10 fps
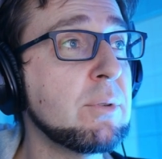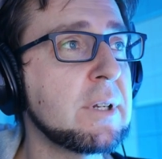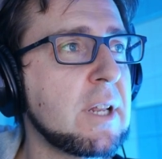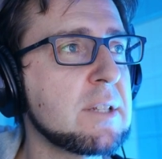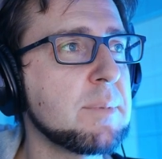and
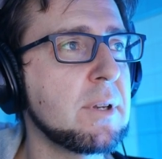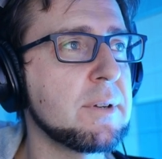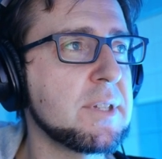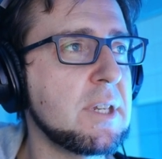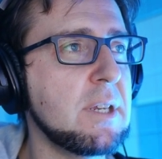that's
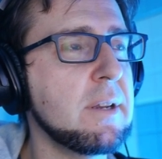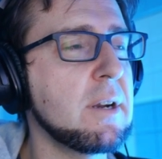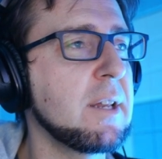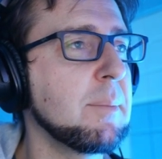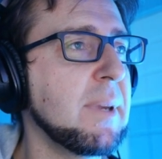because here
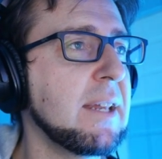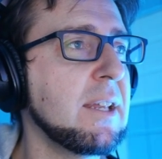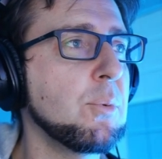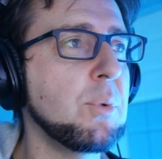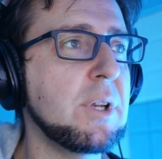at the
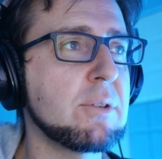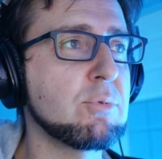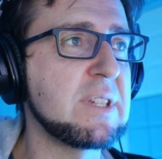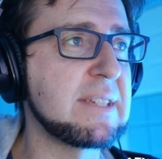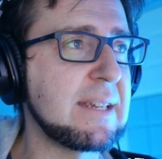beginning we are
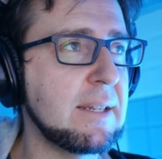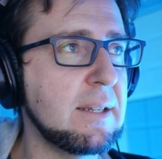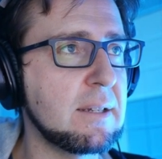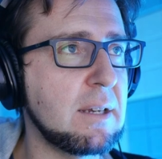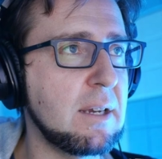resetting,
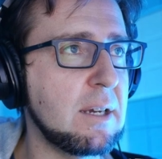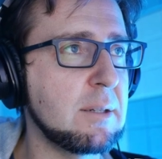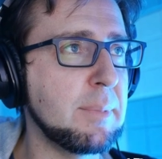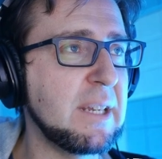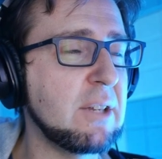at the
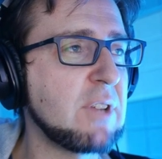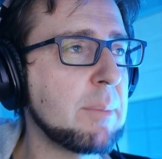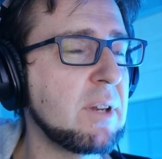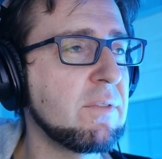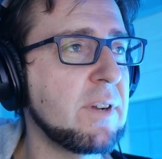beginning of the
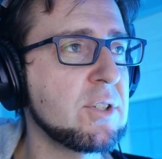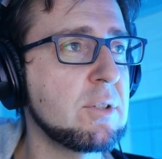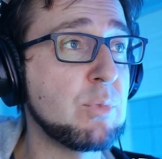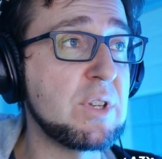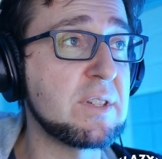update function,
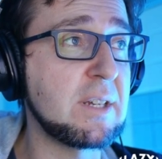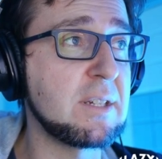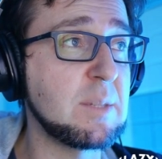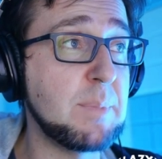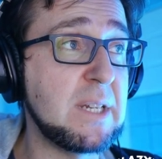we reset the
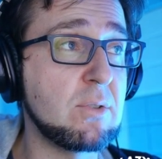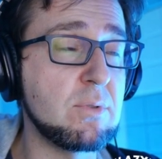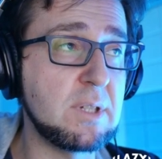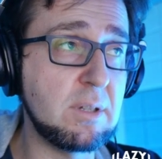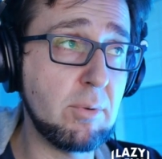speed to
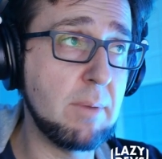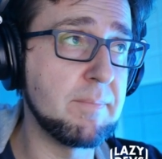0.